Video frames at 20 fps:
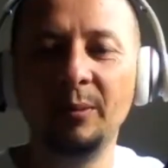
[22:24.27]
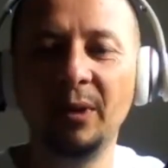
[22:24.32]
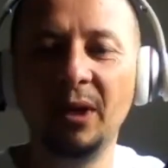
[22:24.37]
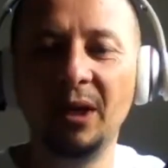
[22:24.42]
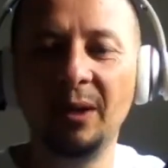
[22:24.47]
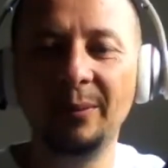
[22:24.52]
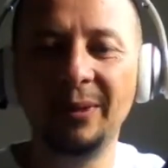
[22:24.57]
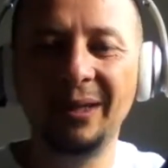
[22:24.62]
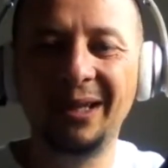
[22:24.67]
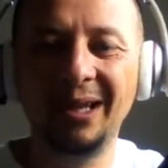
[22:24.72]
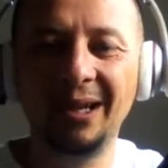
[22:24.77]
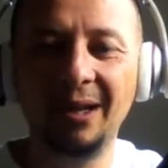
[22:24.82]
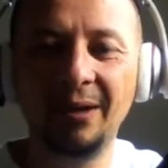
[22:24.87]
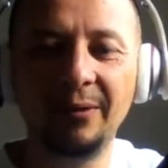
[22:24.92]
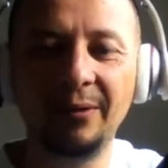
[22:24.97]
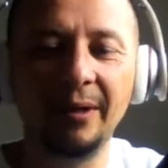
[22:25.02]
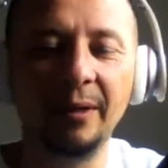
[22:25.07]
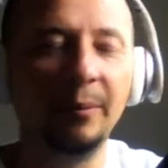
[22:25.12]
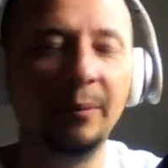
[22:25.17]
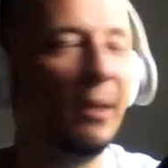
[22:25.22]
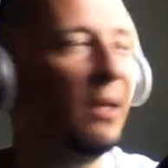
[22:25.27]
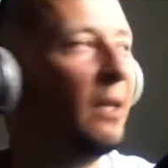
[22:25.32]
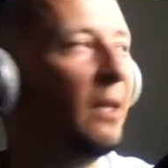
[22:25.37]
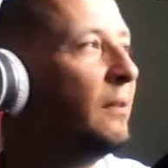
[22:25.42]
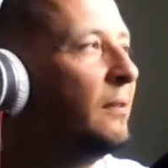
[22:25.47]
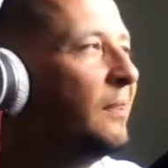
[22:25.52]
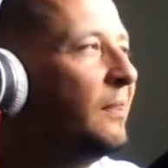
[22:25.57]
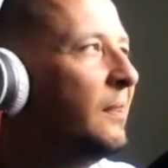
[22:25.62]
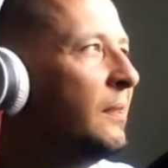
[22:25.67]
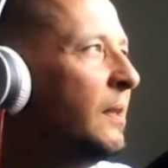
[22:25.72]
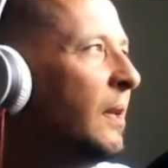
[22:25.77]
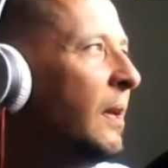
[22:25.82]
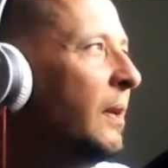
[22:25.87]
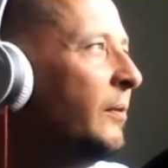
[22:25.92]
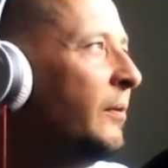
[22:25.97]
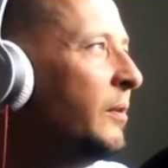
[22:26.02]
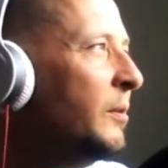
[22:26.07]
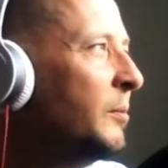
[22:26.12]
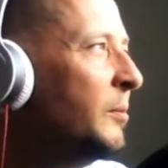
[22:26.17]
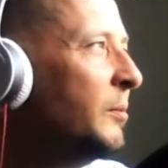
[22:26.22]
mind the curry being
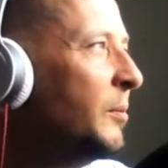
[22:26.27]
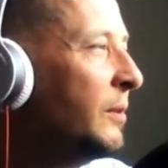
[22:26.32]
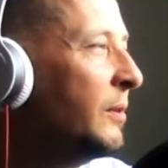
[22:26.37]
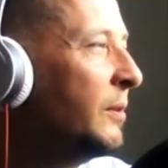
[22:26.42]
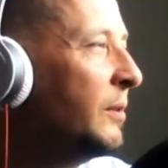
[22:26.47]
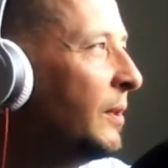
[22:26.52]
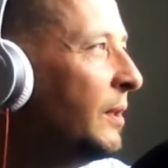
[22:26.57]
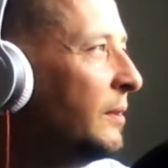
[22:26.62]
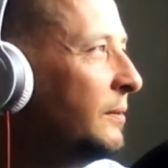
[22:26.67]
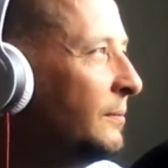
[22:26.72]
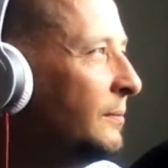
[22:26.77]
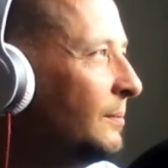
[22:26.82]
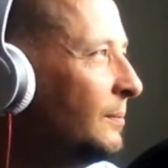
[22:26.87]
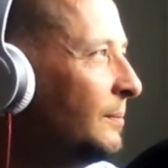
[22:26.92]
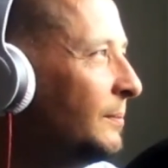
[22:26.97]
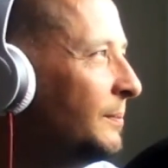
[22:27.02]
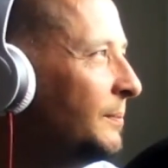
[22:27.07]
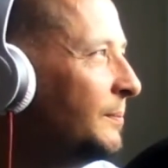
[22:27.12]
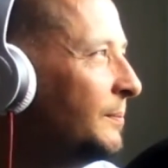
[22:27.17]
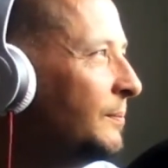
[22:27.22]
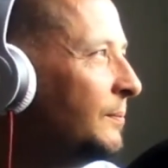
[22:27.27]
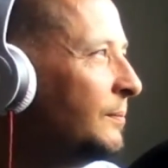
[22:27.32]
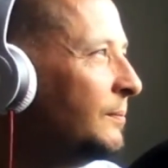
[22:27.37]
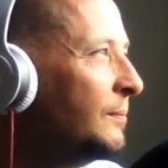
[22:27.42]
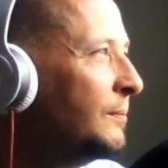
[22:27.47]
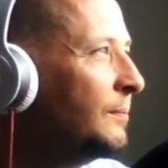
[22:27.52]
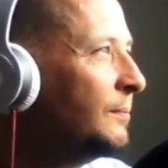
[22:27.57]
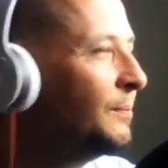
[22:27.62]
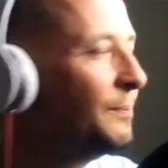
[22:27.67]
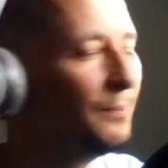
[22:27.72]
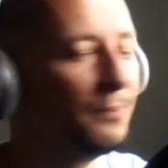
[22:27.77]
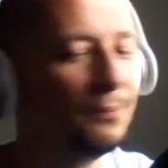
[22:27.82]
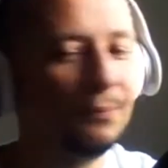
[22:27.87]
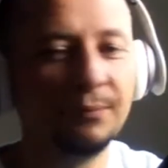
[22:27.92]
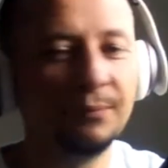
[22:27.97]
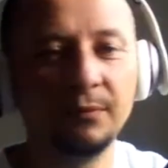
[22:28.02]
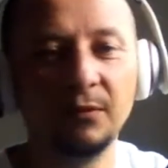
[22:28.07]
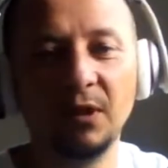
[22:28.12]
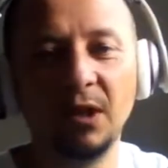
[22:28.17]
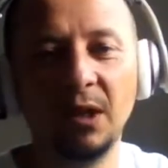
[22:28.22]
delivered by drone.
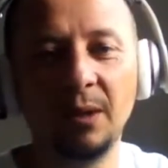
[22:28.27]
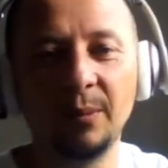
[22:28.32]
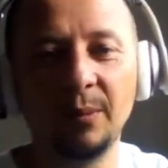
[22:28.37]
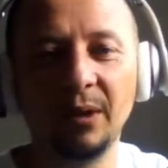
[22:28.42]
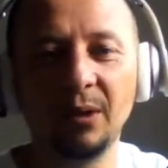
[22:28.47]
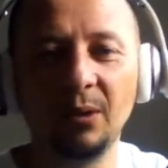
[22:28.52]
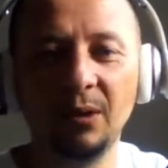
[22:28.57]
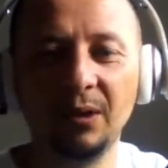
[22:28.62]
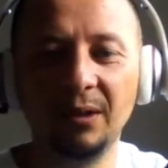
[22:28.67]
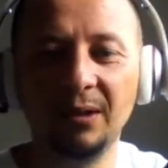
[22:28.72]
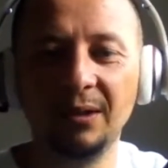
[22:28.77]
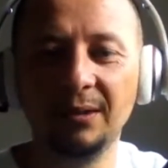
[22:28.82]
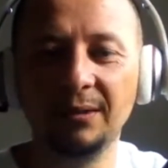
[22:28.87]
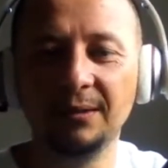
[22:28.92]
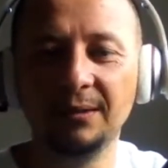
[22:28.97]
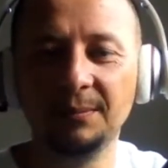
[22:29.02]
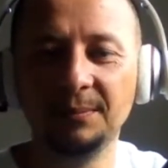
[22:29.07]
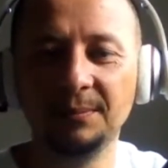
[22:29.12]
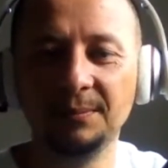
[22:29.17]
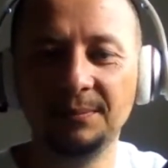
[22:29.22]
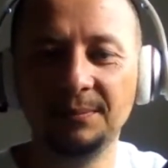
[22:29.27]
That'd be quite nice.